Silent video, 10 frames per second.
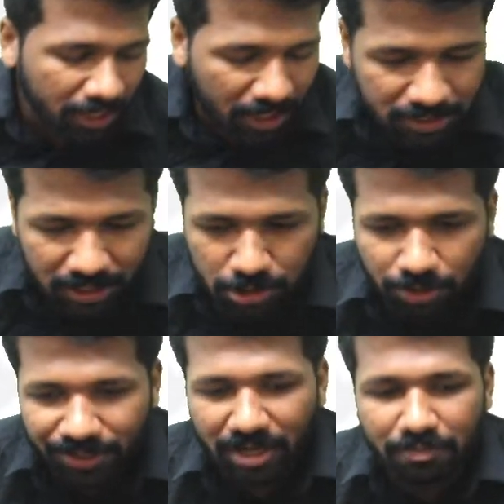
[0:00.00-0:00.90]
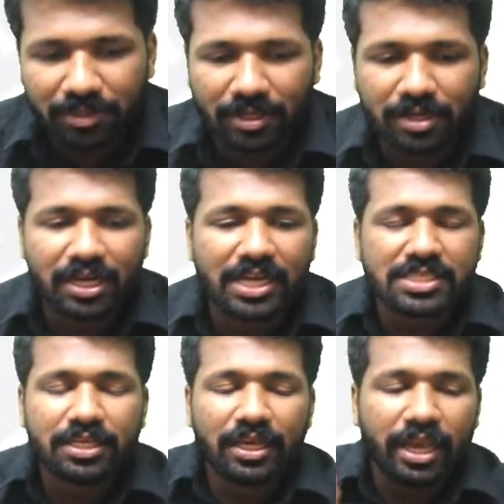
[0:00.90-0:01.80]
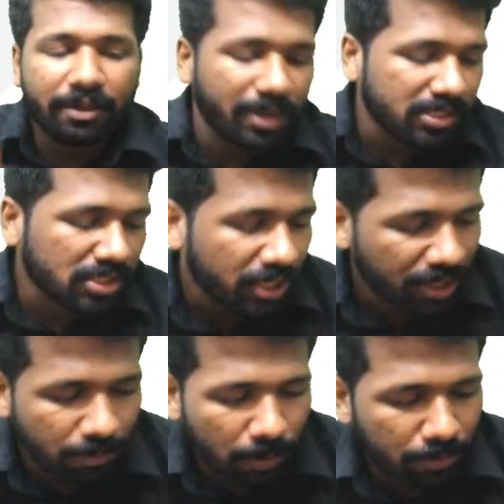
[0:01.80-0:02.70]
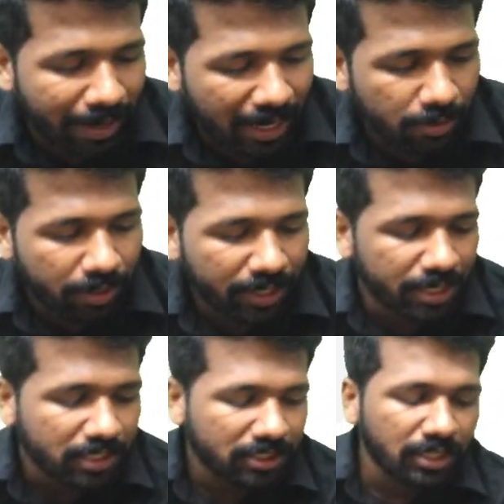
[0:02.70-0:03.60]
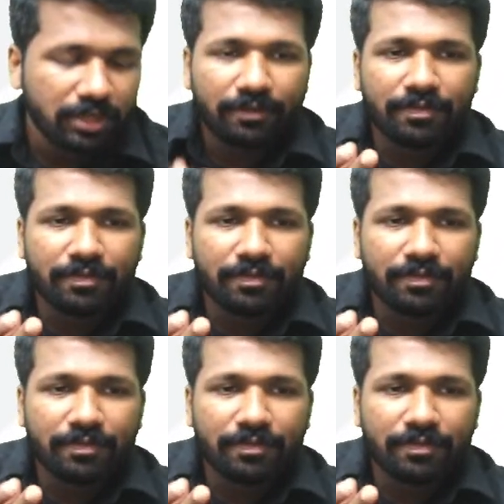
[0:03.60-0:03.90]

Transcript: tricks and shortcut method class, I mentioned about backward induction.